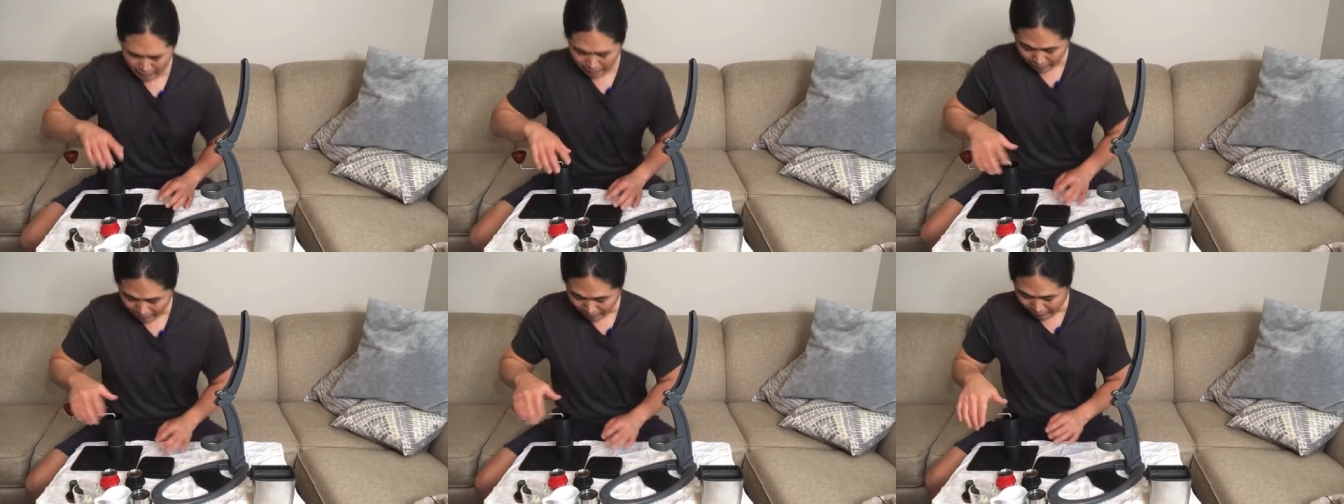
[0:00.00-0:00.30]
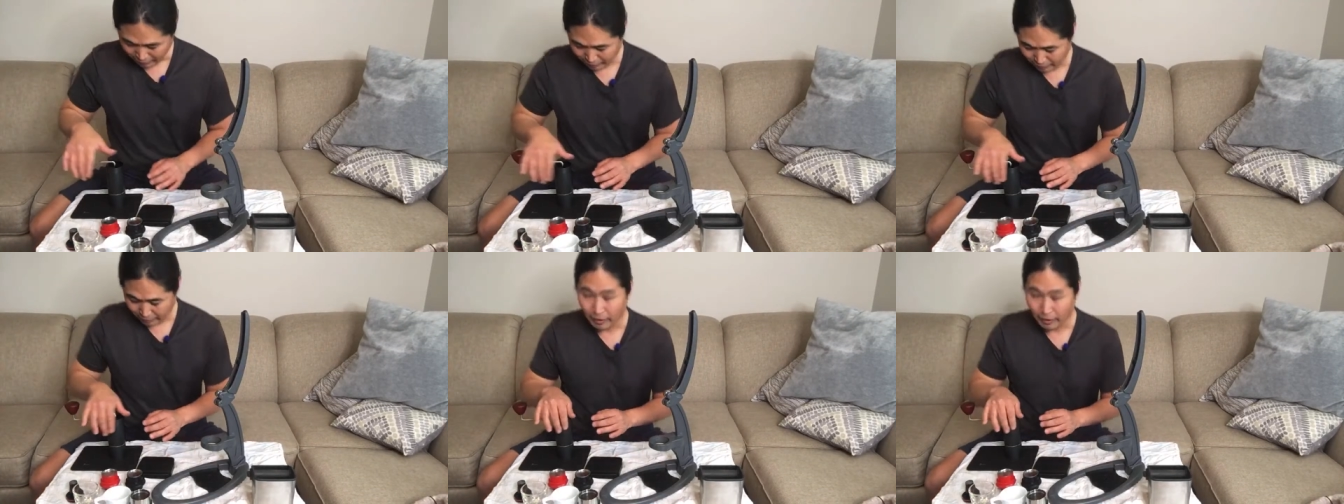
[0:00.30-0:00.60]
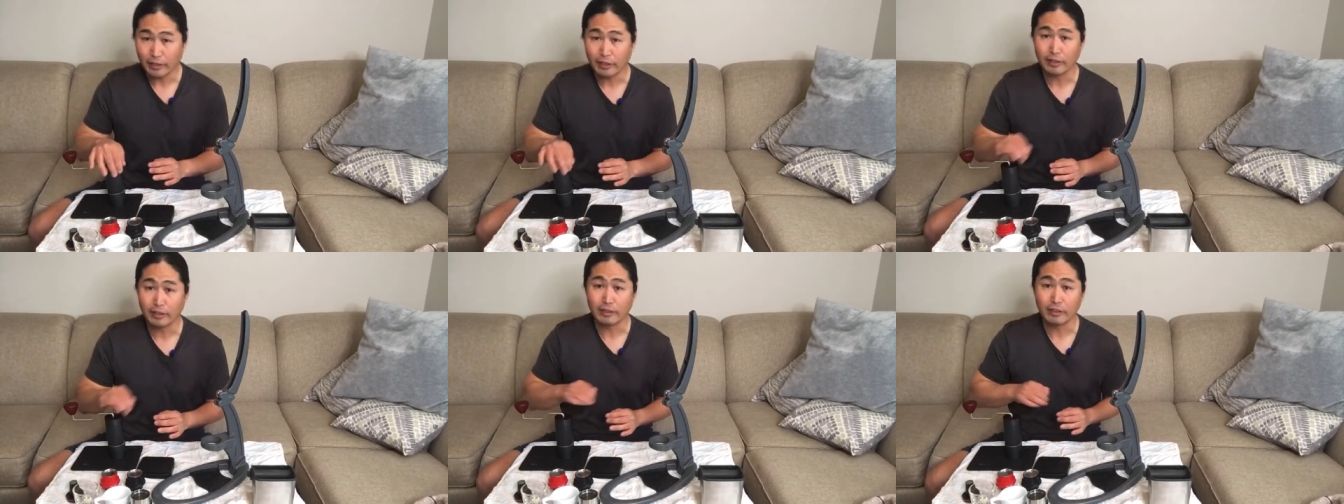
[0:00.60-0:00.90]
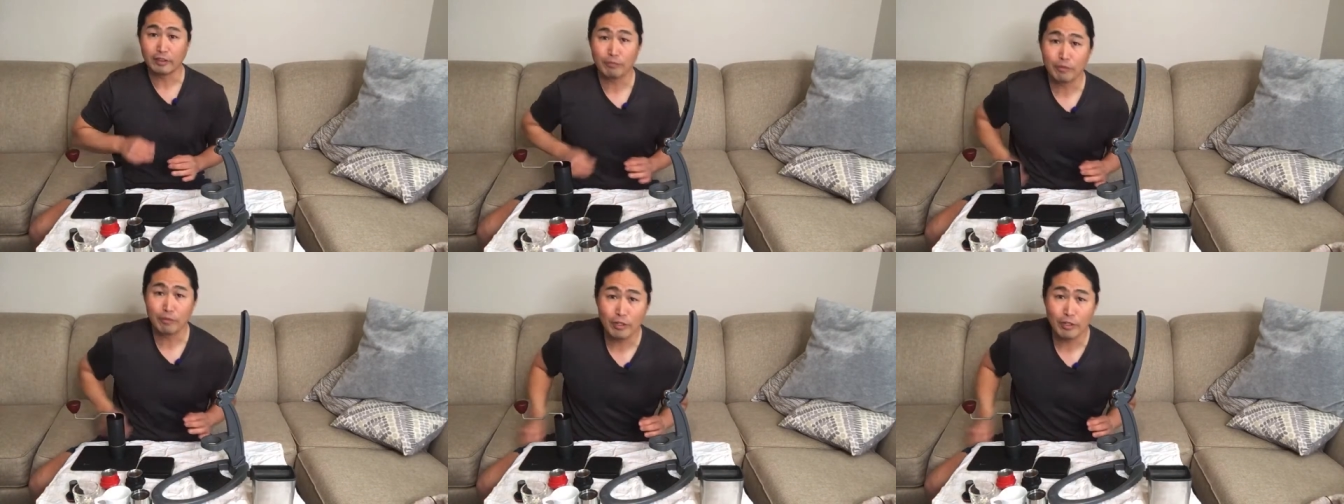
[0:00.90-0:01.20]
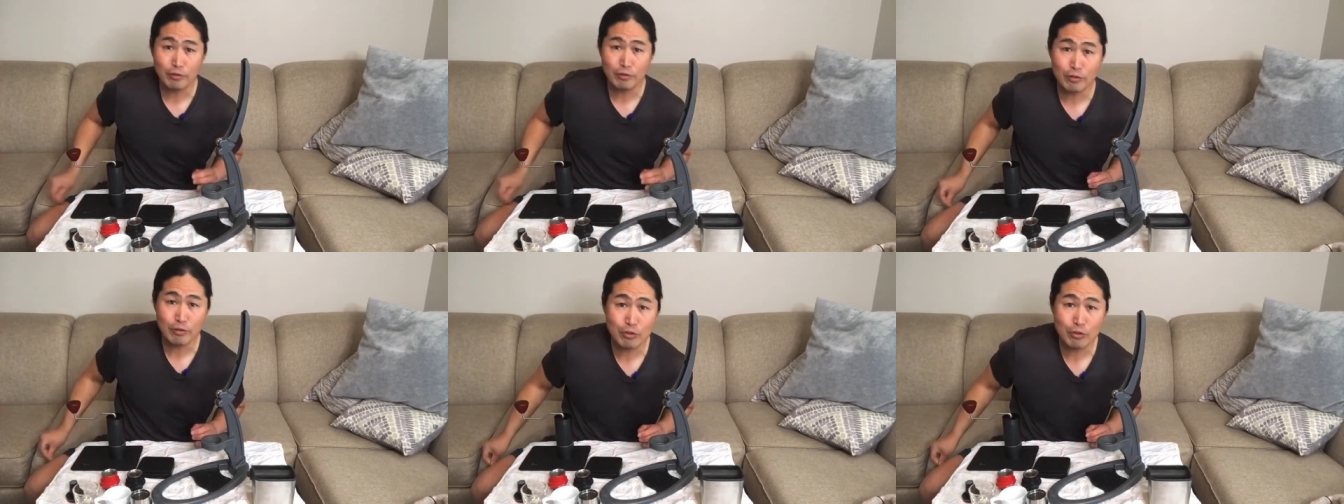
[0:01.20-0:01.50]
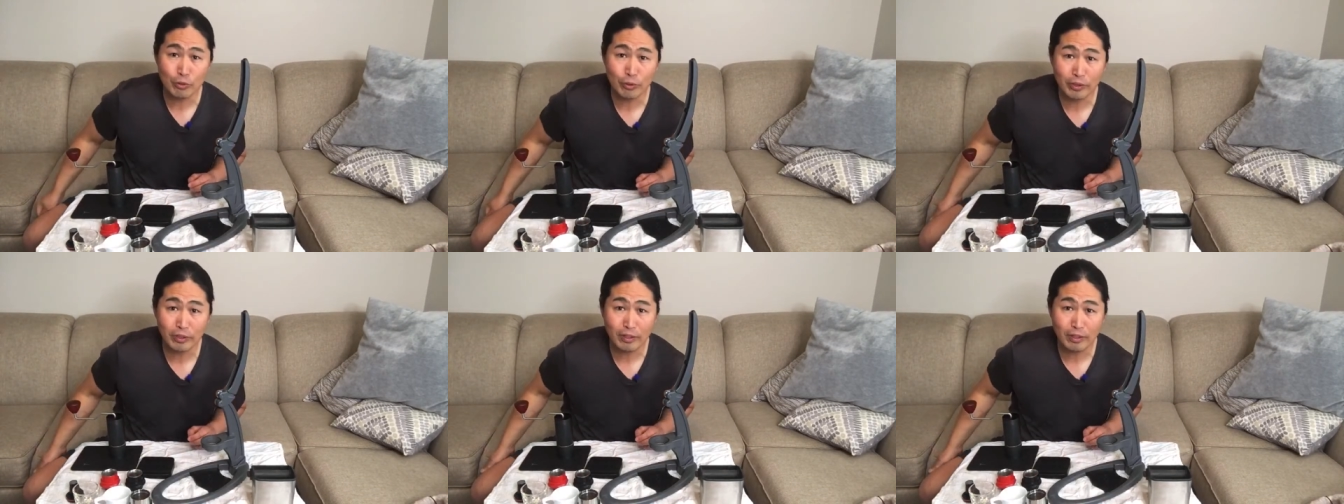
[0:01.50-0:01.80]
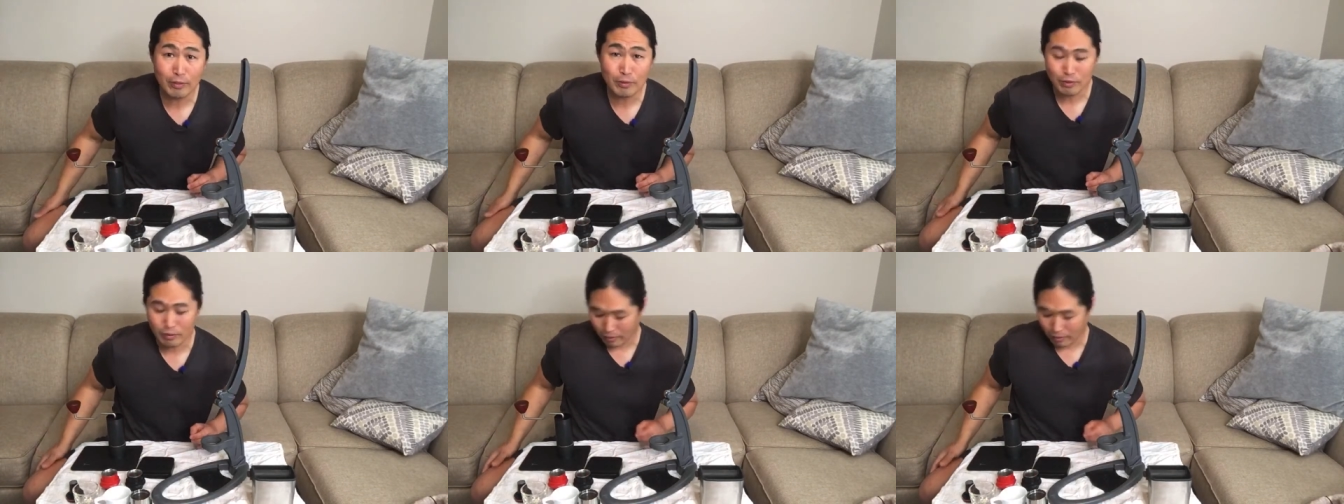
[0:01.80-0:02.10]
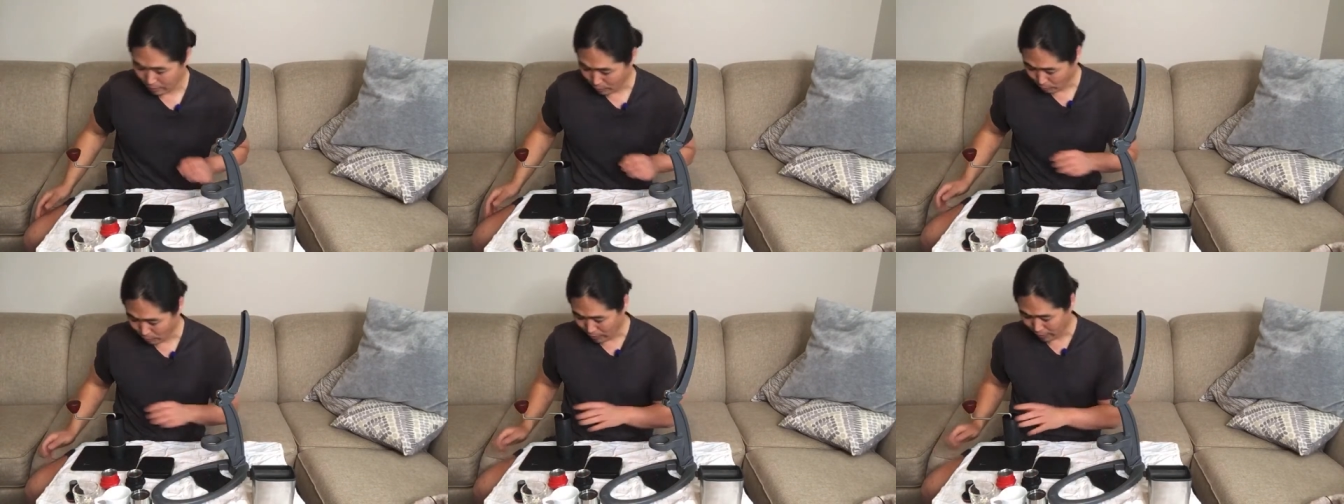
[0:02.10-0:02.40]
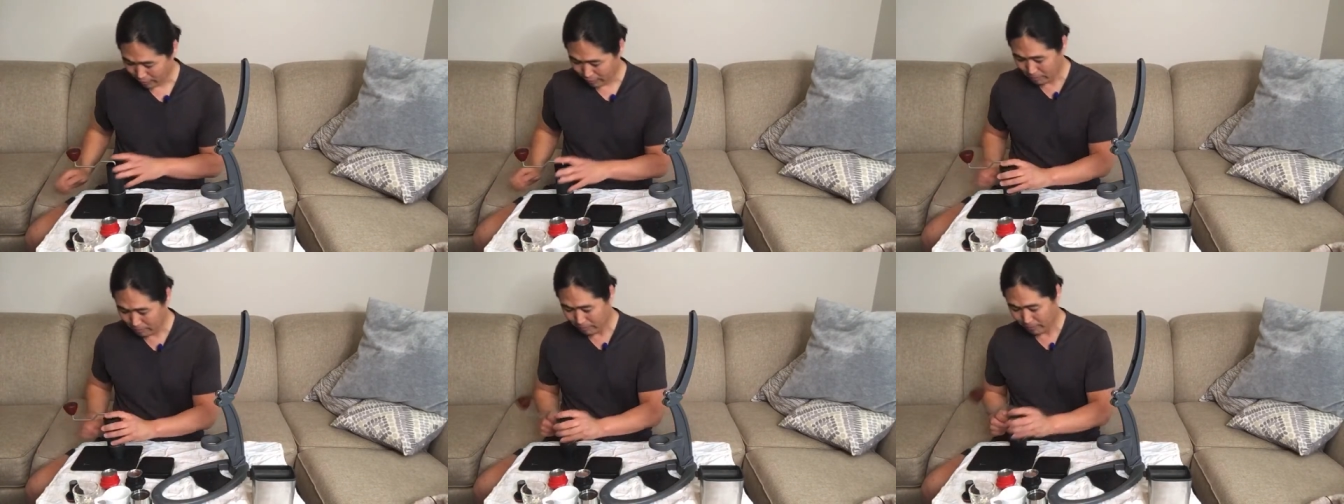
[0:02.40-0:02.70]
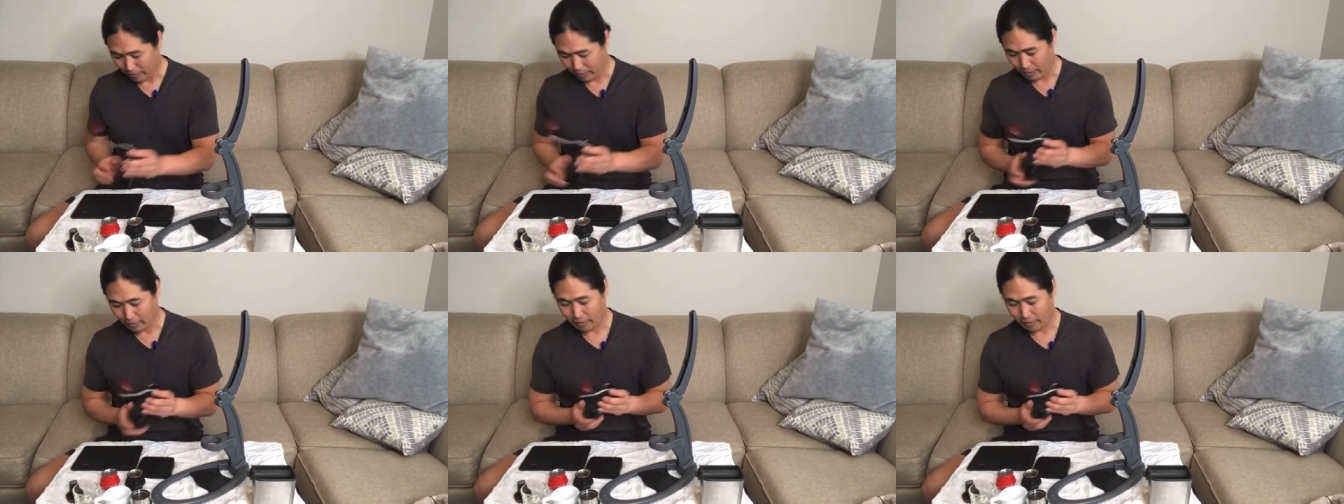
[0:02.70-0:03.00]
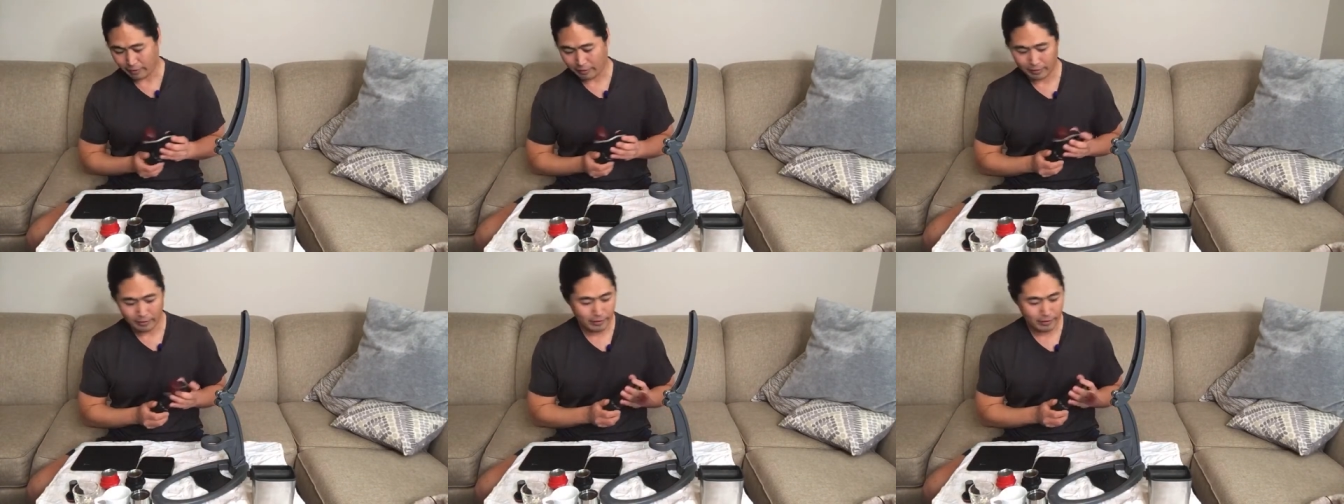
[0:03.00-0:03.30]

and then if you are just joining us, uh, welcome. And